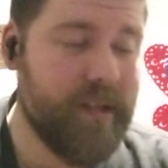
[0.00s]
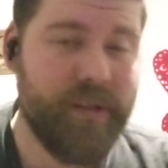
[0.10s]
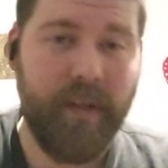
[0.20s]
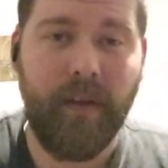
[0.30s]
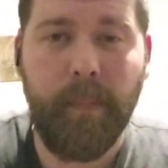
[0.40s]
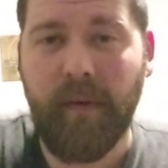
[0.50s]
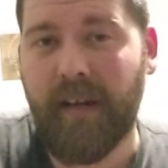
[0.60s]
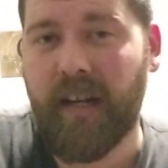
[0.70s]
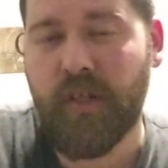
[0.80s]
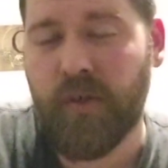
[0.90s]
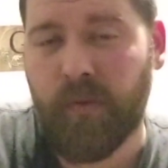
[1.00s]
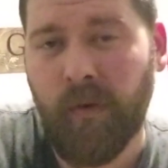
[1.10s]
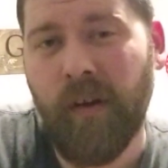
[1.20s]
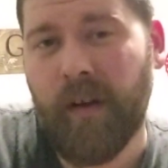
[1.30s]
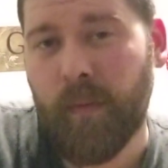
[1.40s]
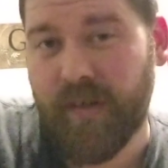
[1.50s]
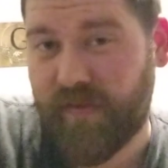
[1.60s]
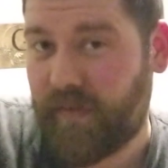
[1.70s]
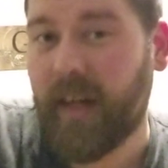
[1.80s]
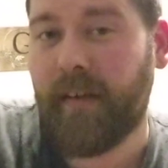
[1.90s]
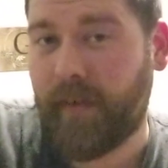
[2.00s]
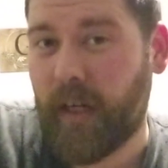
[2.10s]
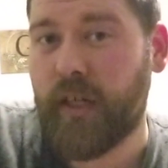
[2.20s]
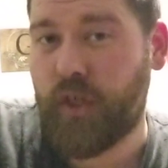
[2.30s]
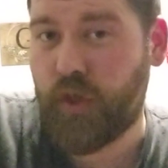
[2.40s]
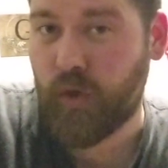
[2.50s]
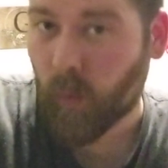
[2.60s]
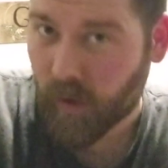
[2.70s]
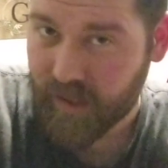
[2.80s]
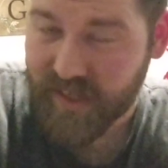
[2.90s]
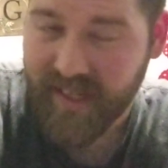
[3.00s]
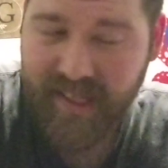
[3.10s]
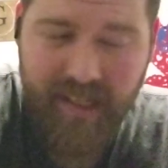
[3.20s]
So their production run was very, very short.